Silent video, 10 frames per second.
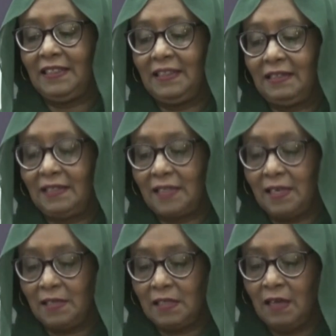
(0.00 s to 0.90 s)
and
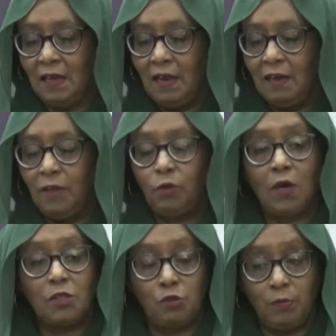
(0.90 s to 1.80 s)

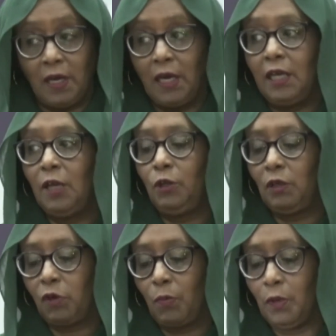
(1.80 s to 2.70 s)

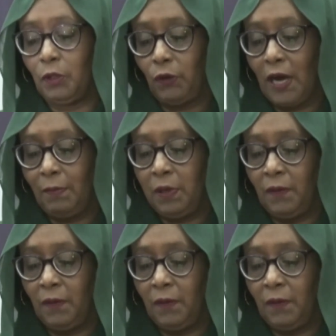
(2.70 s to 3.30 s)
2030. On this